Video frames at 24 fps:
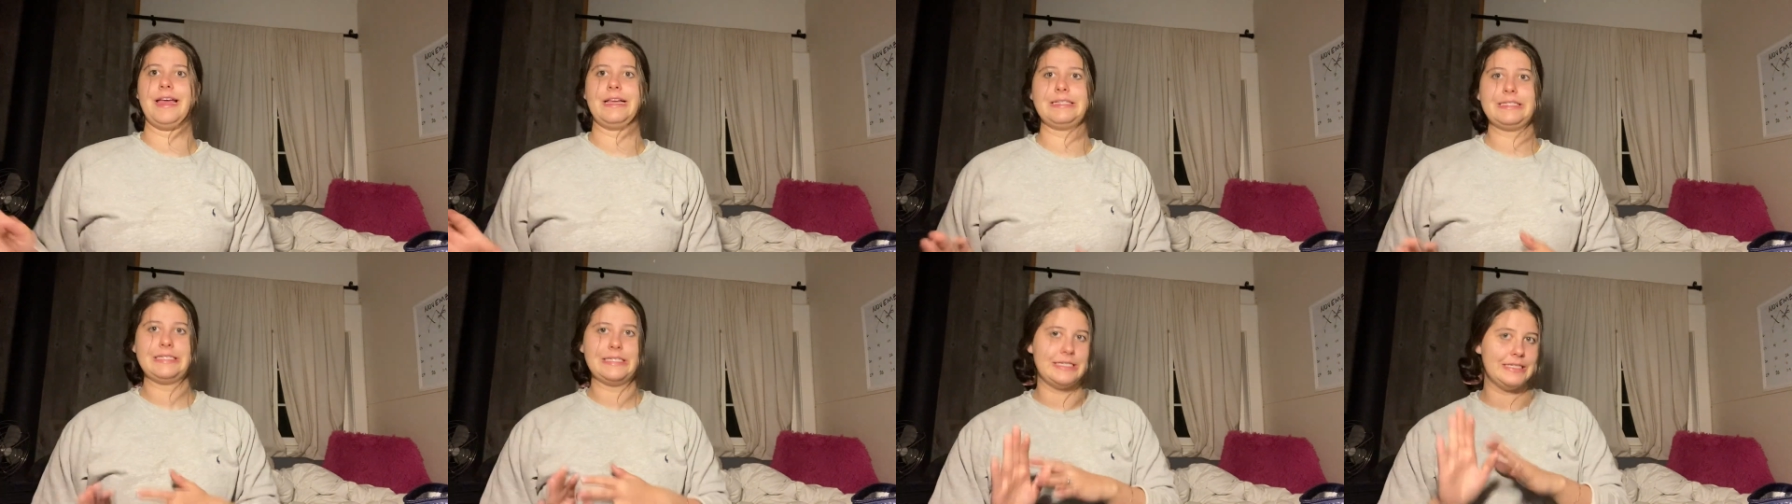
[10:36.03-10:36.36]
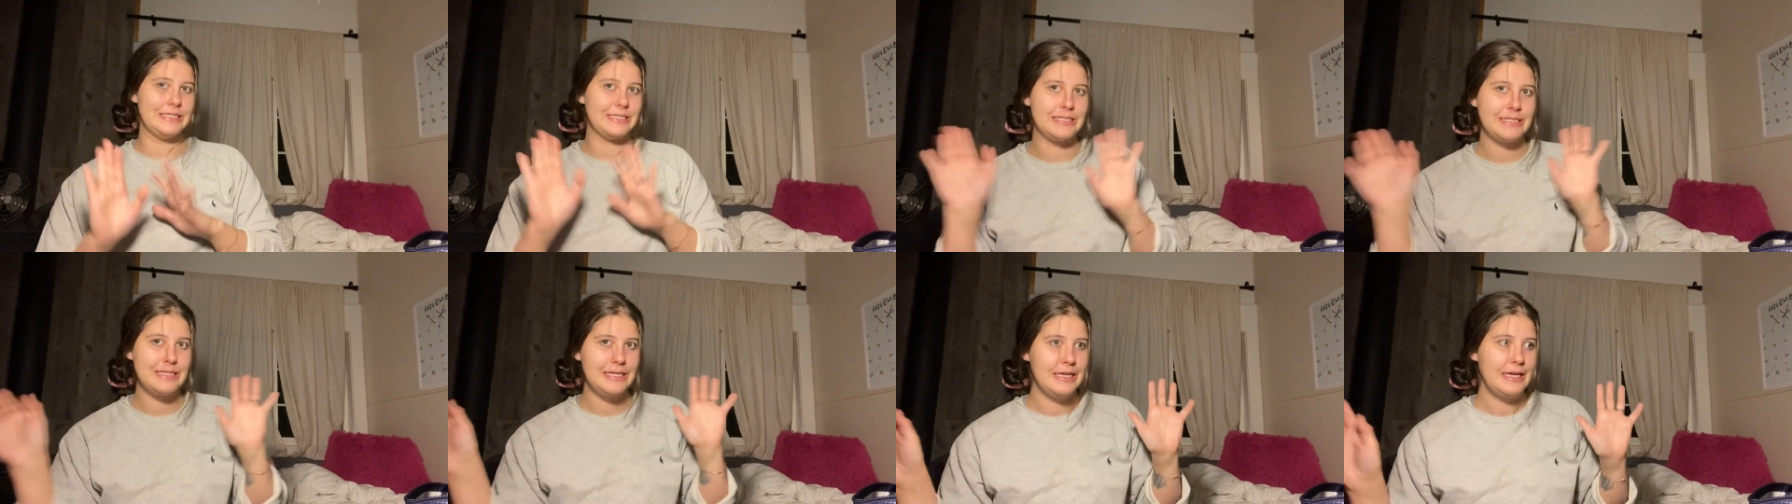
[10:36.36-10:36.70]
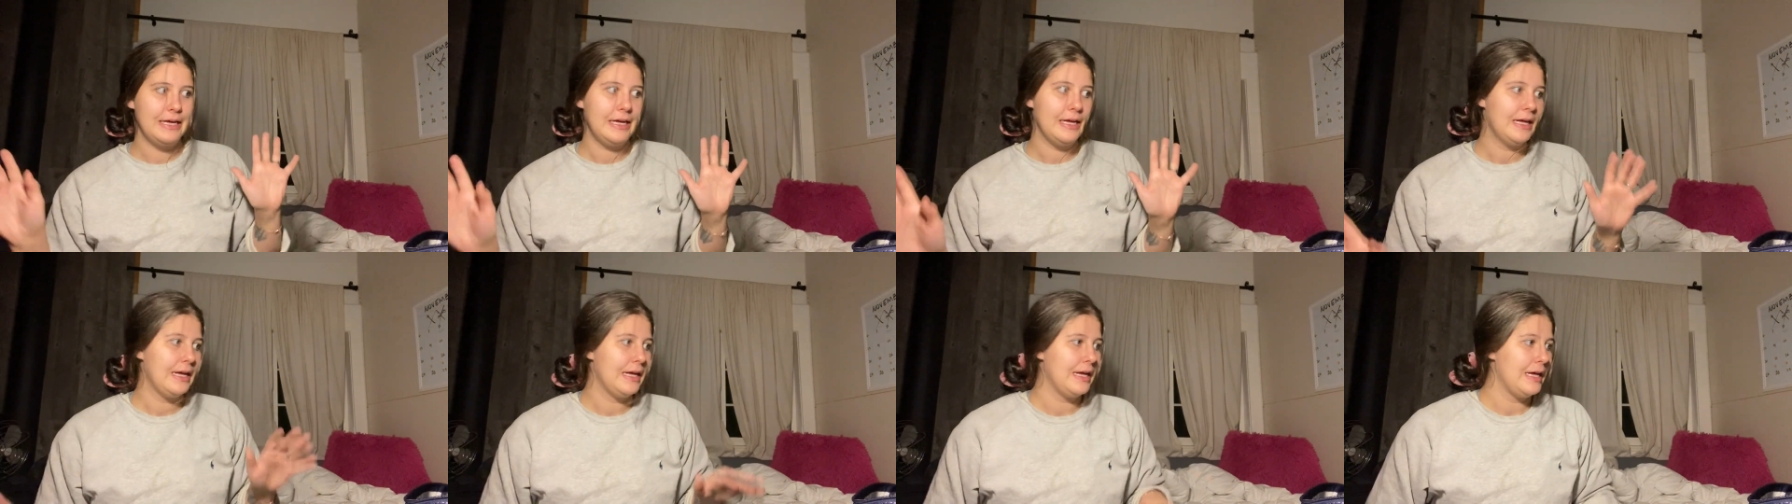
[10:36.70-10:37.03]
because
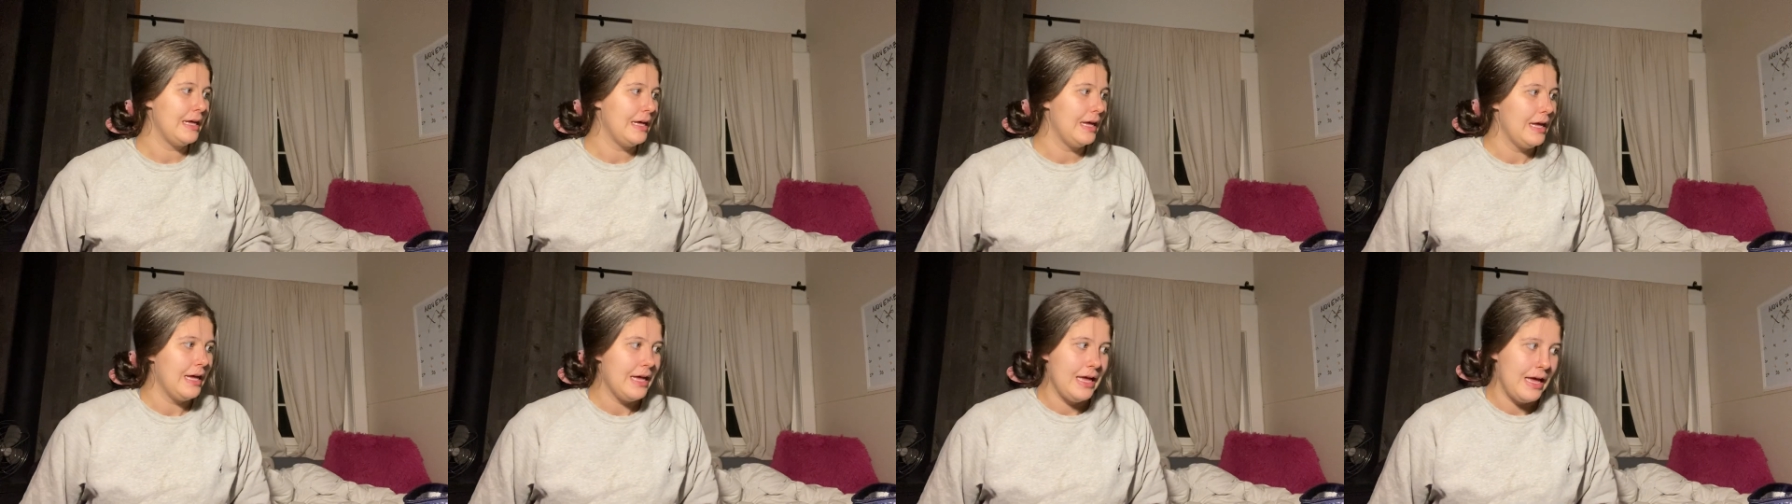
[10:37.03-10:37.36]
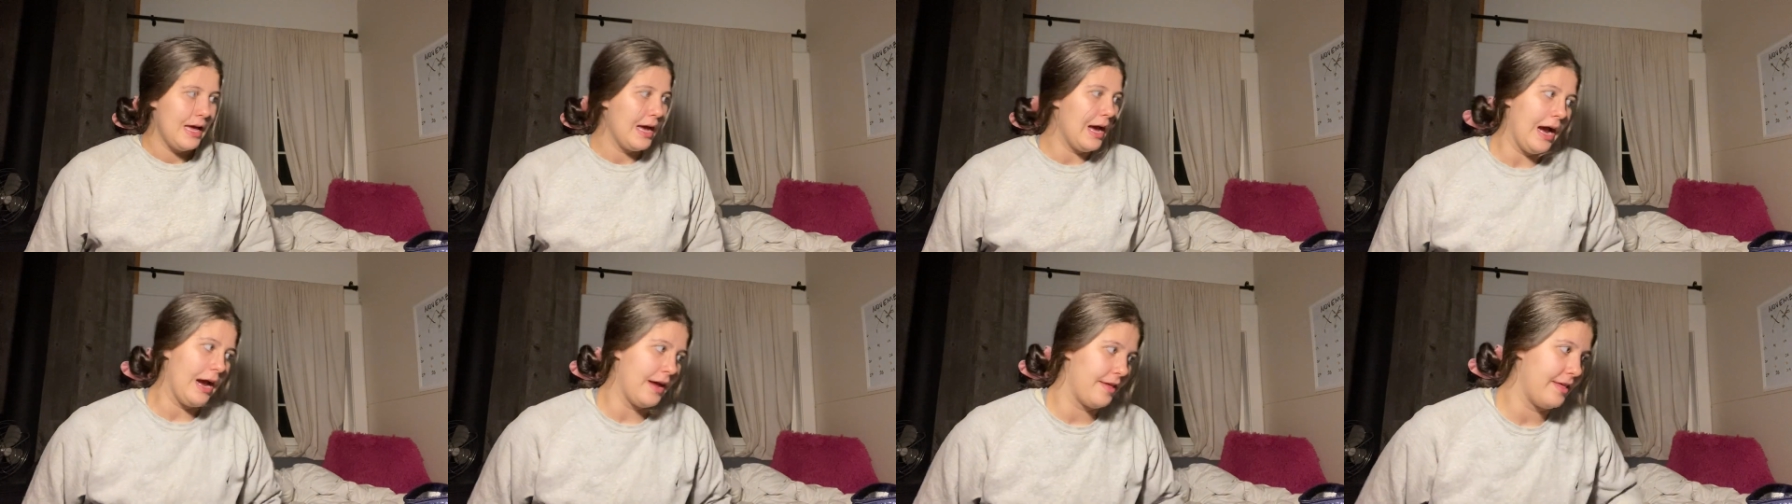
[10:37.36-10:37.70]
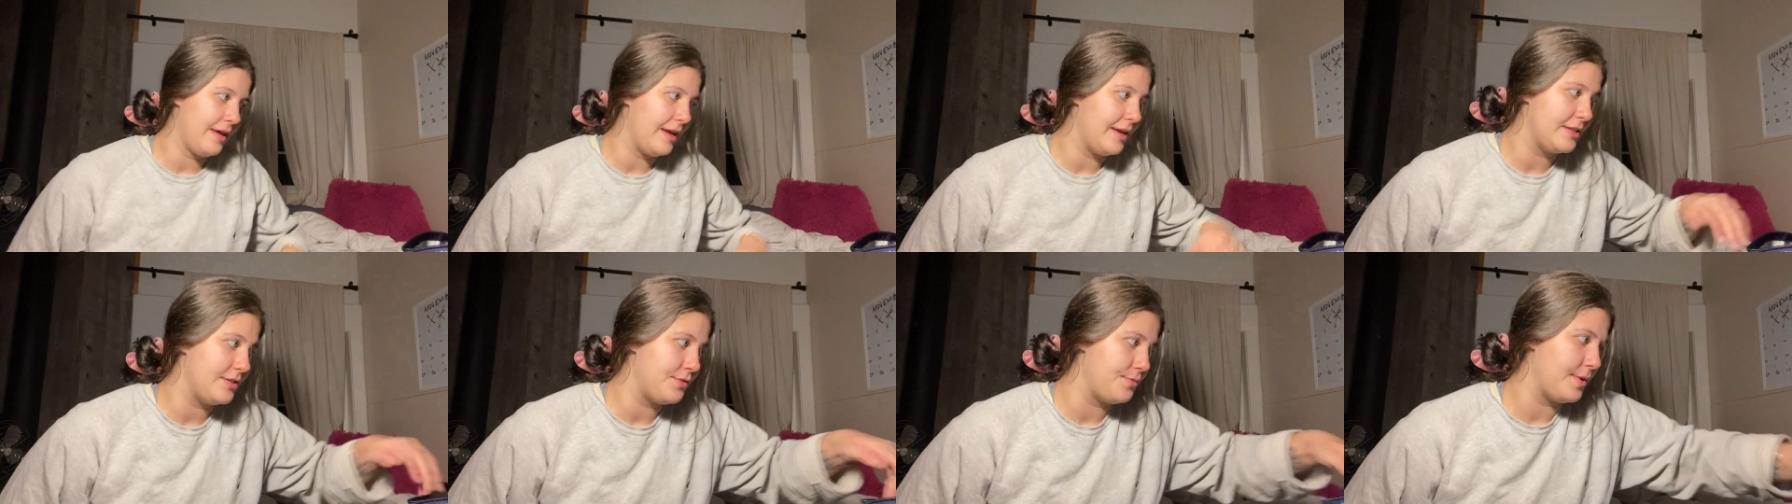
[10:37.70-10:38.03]
I
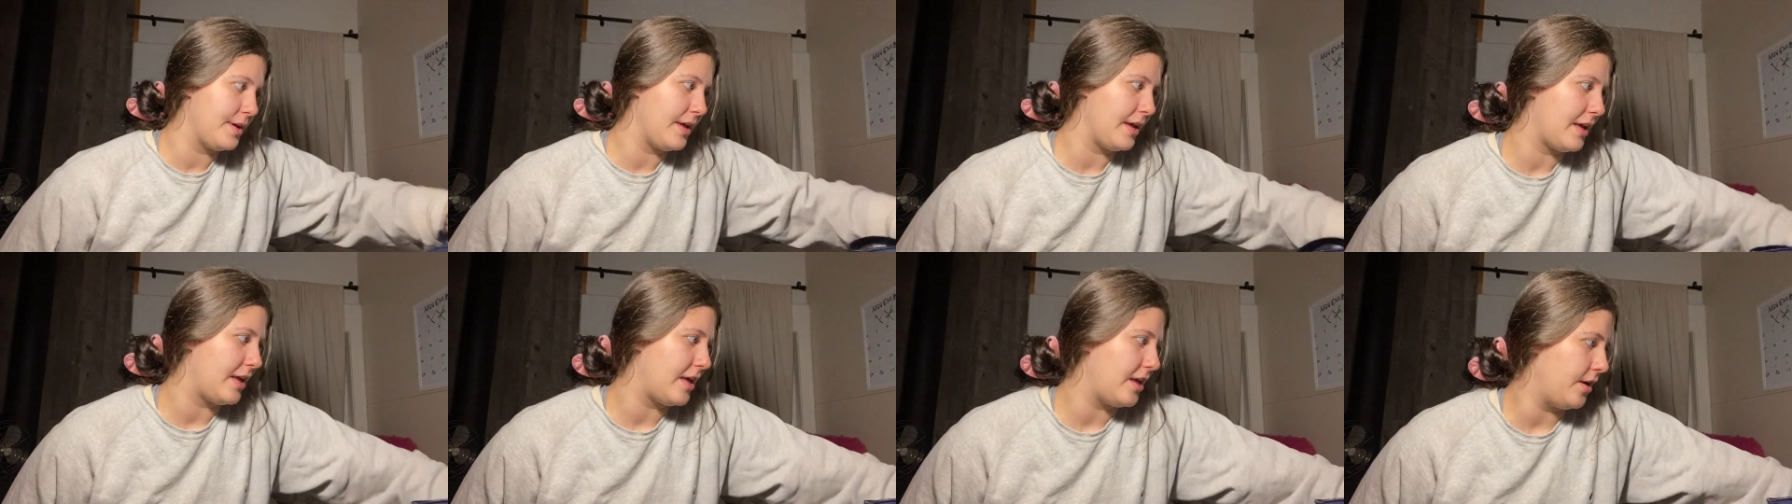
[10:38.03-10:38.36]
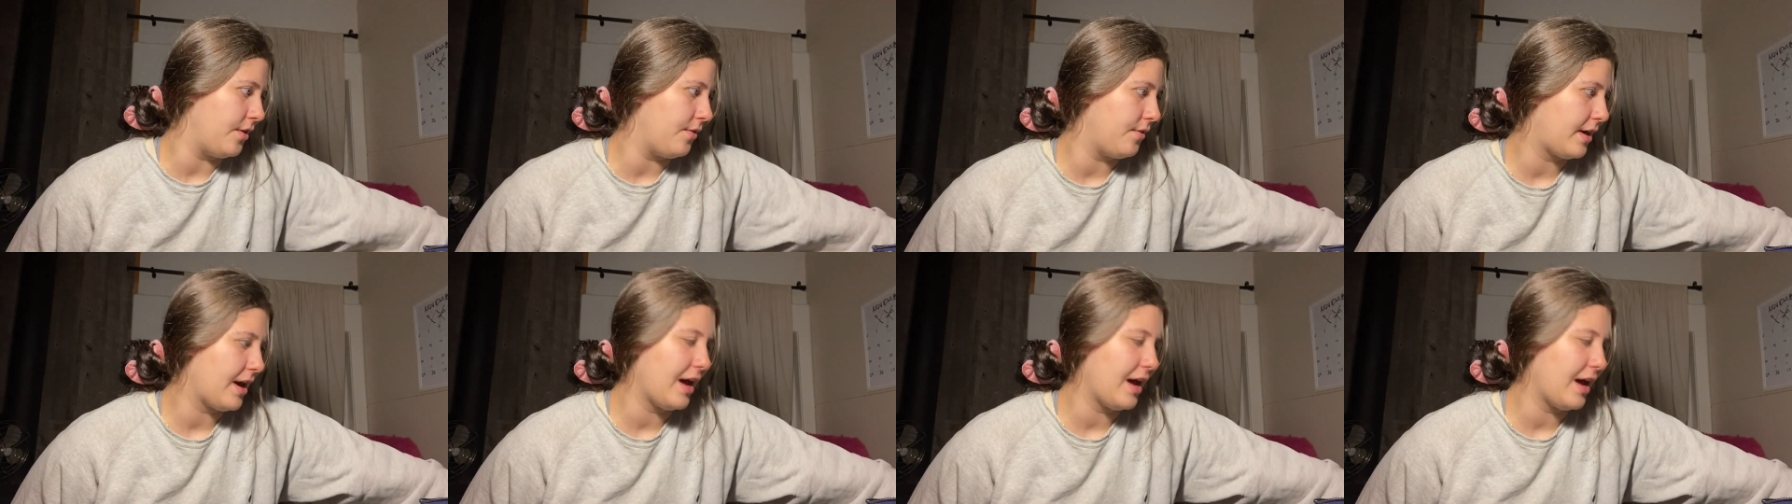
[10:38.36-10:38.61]
think it's really cute.